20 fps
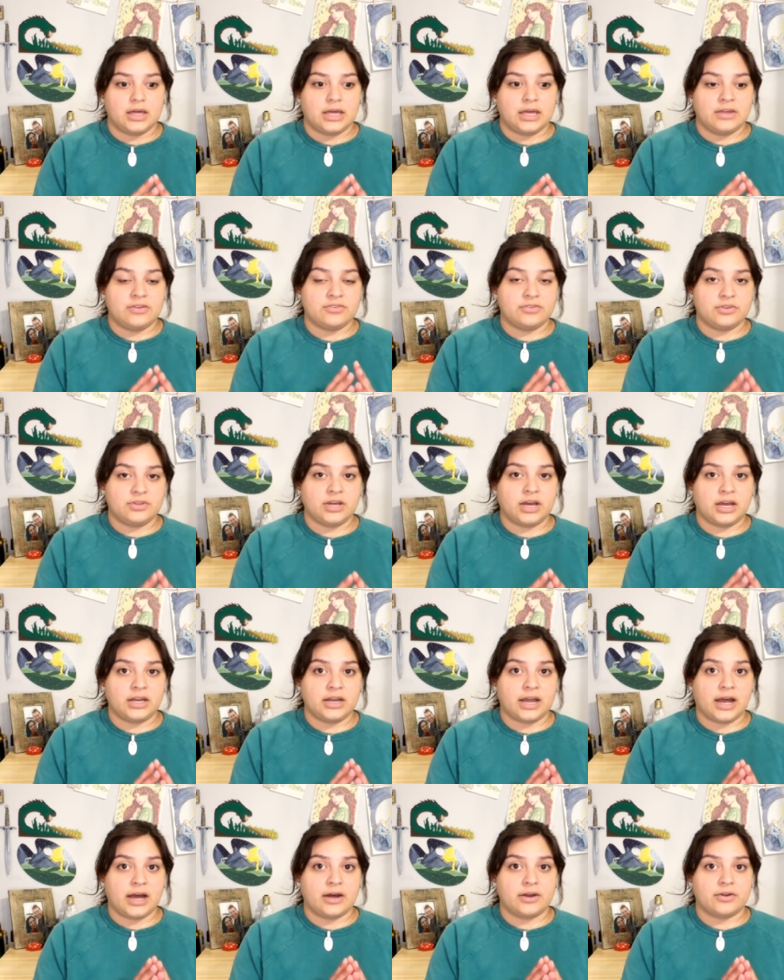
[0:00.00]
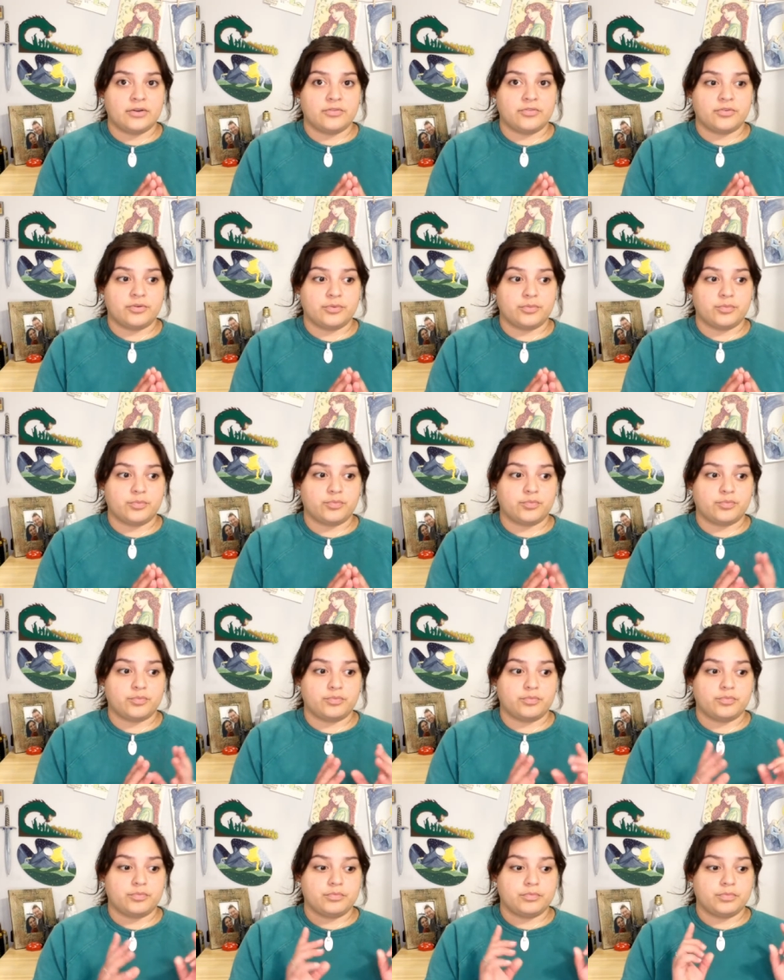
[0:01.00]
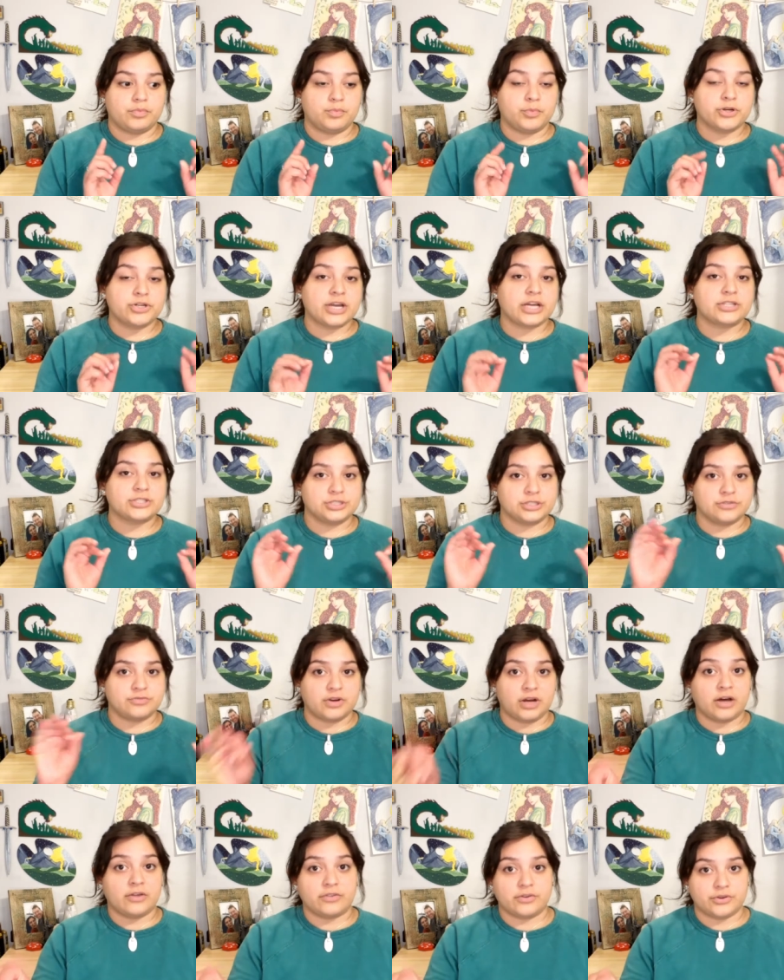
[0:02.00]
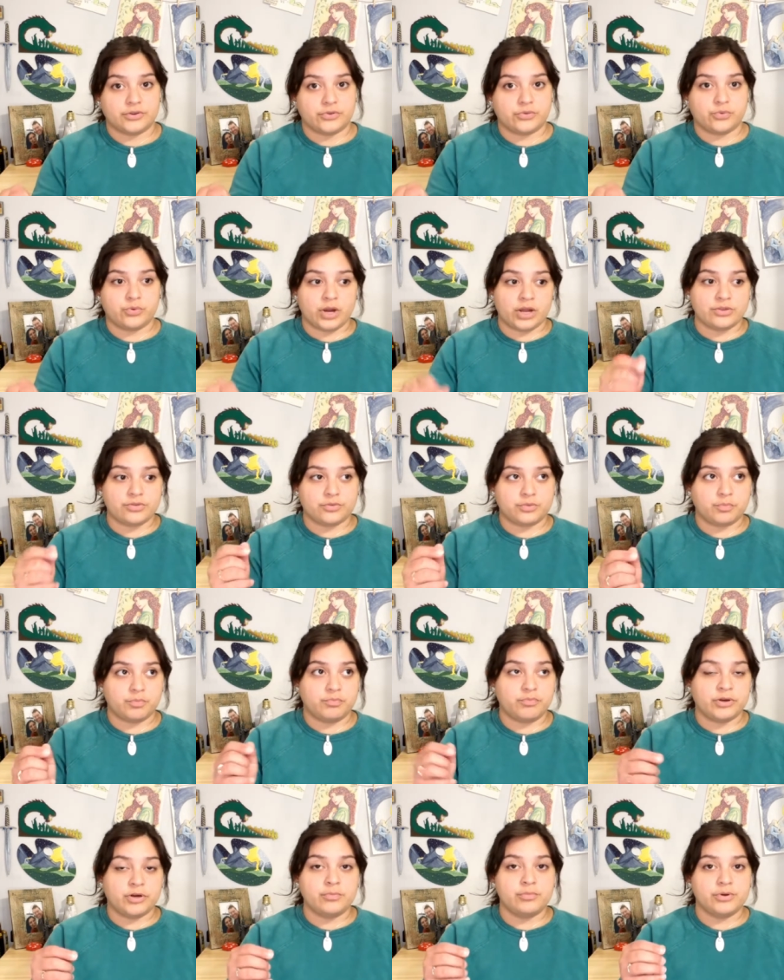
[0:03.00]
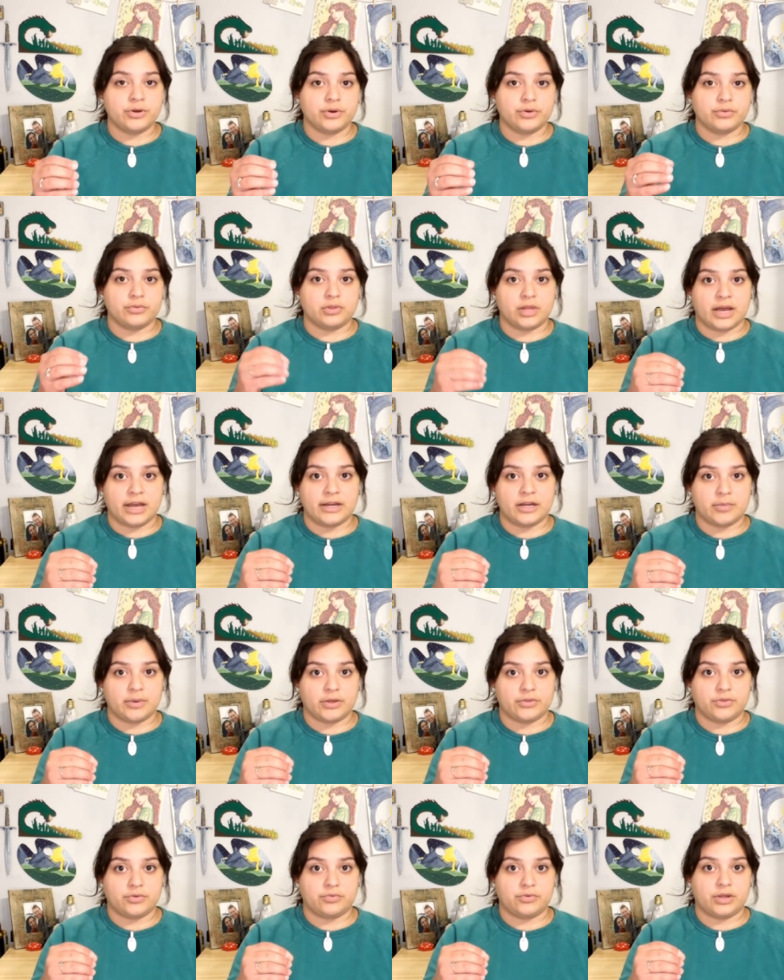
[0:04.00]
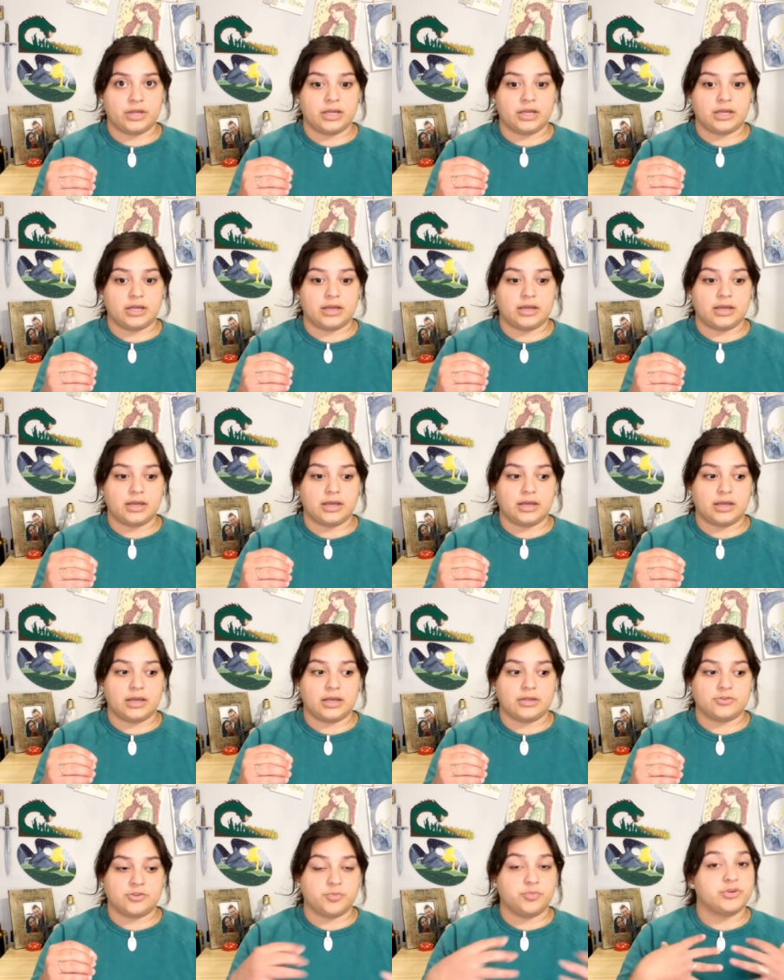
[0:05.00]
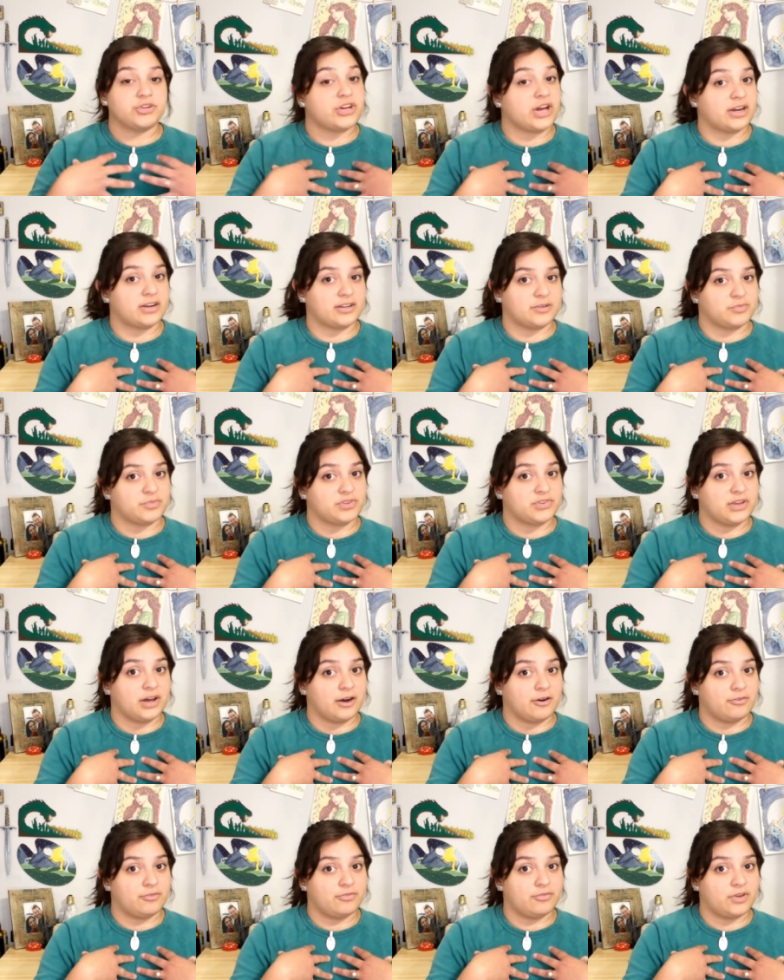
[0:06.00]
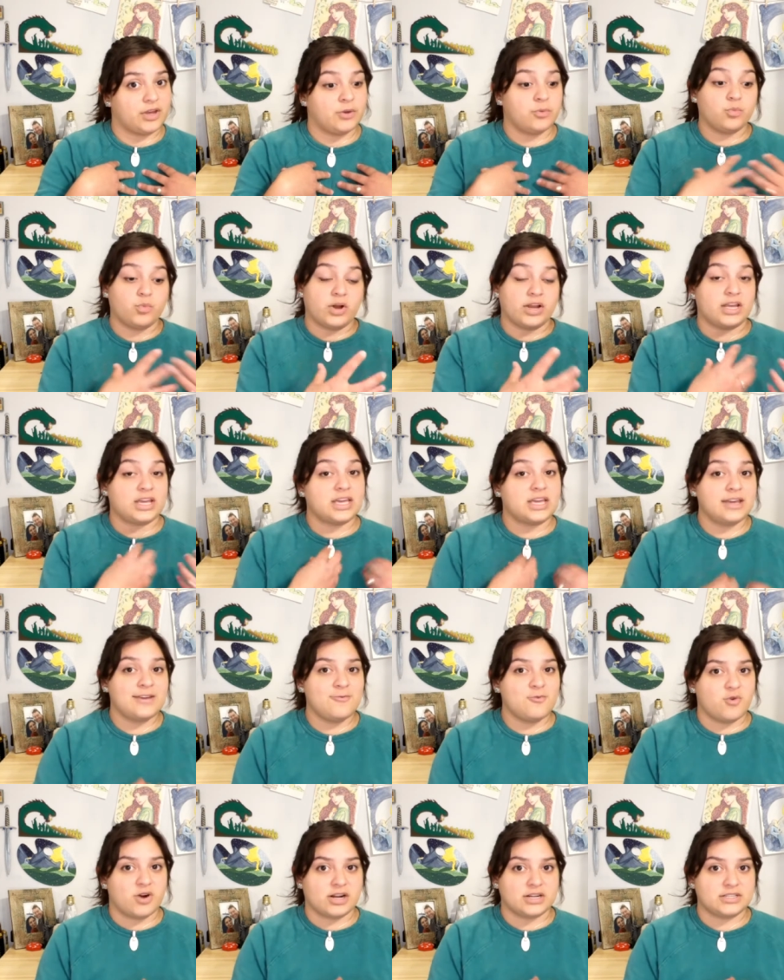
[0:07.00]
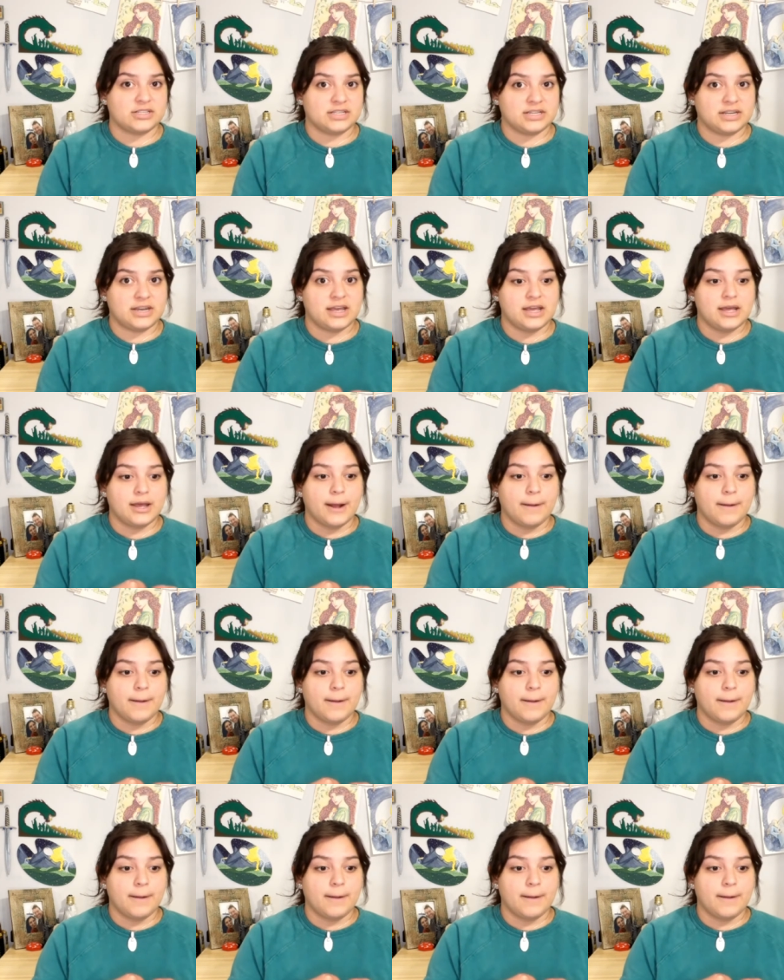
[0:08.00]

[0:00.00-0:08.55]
is done out of protection of others, whereas Bilbo lied about the ring to protect himself and what he wanted,